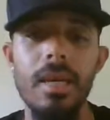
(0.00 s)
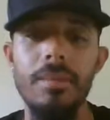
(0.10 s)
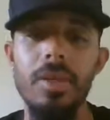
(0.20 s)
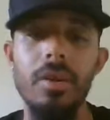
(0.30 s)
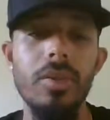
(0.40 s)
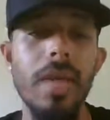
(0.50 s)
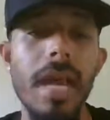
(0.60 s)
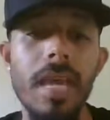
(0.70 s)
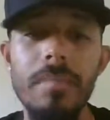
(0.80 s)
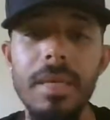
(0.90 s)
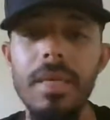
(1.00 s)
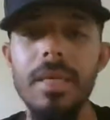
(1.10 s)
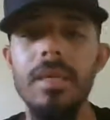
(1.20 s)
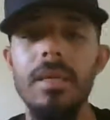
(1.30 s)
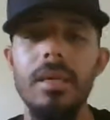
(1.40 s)
You got
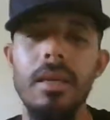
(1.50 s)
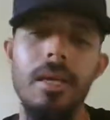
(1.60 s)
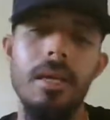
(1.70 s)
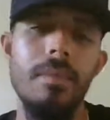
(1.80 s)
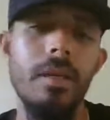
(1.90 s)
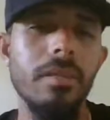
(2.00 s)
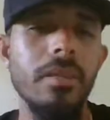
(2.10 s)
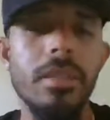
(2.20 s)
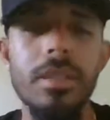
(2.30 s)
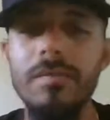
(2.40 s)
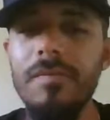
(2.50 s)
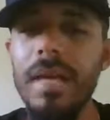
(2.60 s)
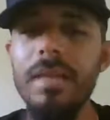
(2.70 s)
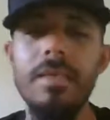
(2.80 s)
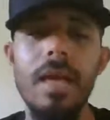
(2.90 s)
AB, a good
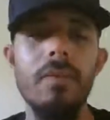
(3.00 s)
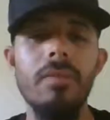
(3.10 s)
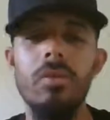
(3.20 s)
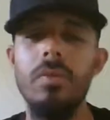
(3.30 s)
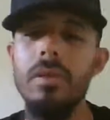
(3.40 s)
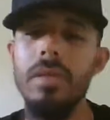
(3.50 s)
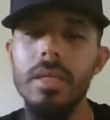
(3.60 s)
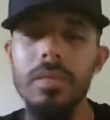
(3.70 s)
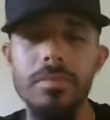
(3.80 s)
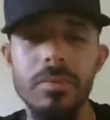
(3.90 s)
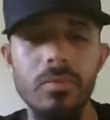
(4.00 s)
vet in Tyrell Williams.